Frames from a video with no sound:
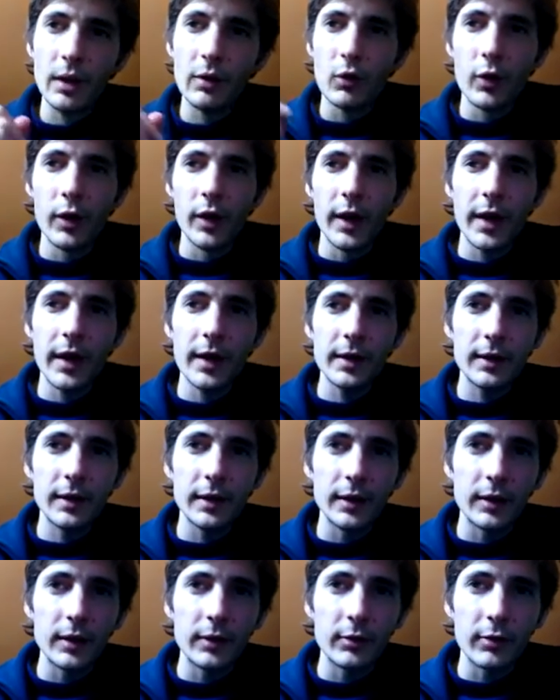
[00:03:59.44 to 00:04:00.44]

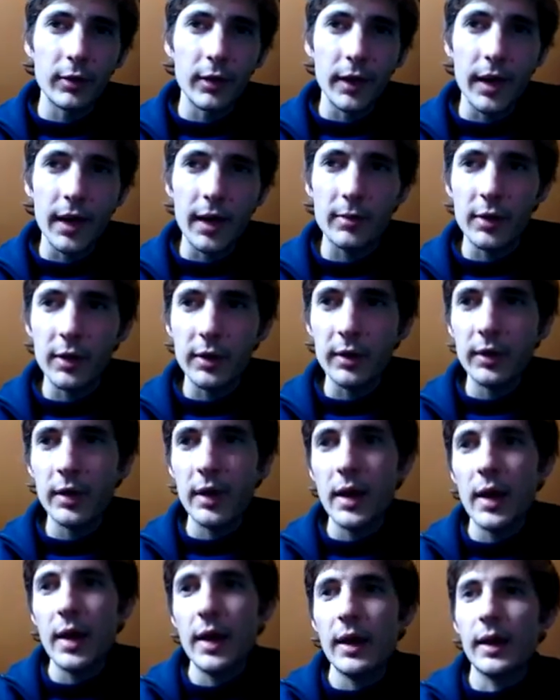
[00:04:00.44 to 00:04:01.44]
related phenomenon,
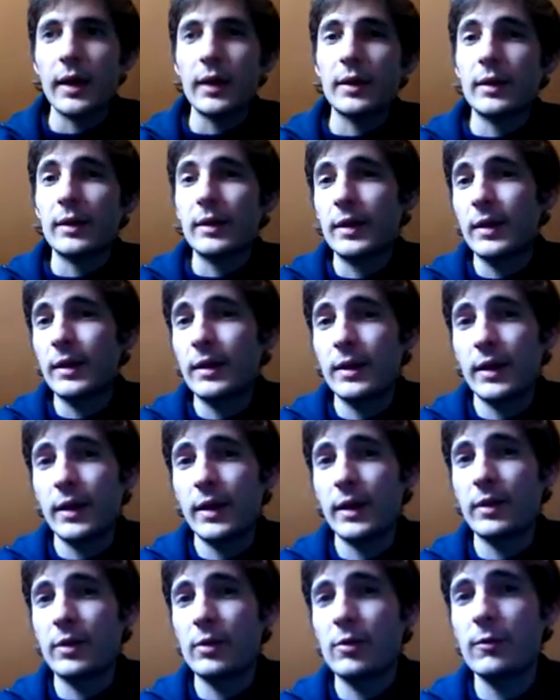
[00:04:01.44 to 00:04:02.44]
and in the
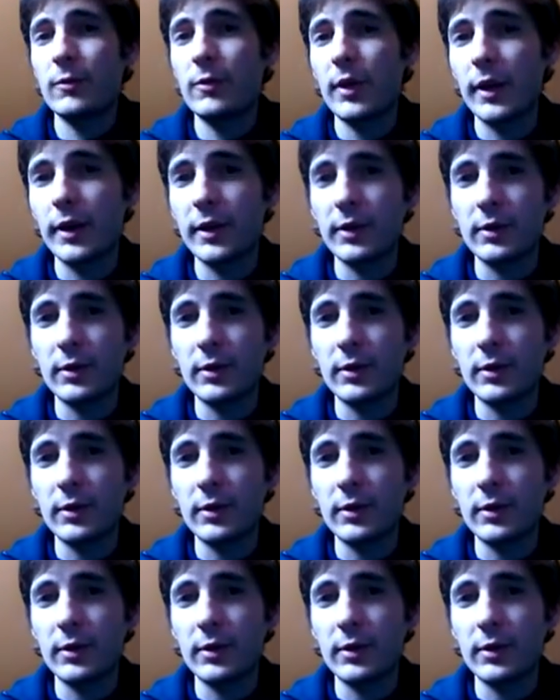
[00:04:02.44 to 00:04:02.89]
end you find